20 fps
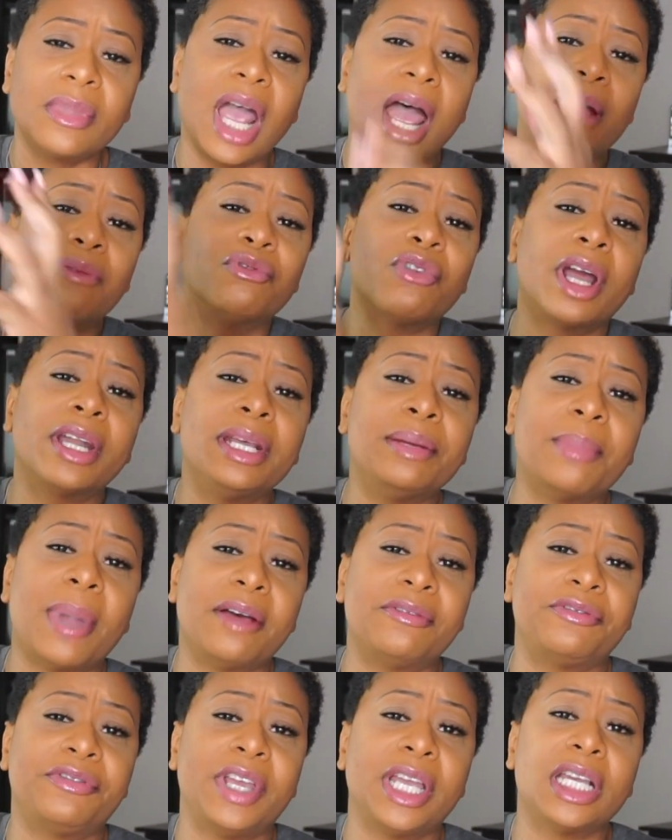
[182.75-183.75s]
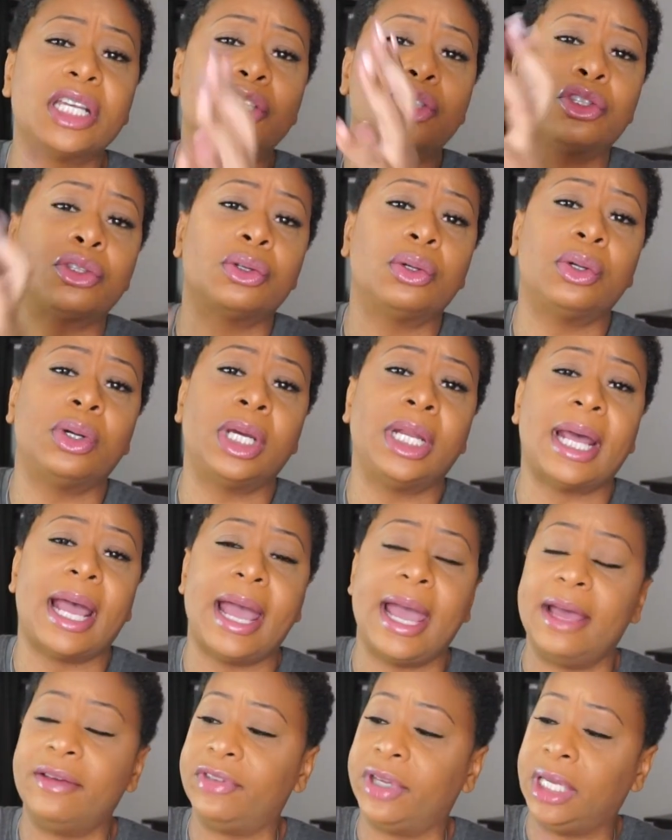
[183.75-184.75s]
I'm running my fingers through it. I
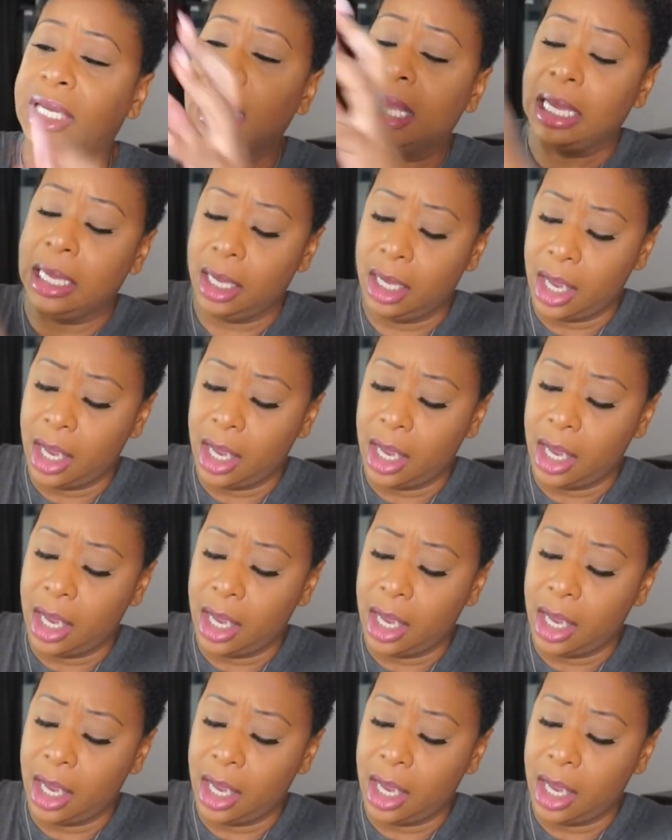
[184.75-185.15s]
haven't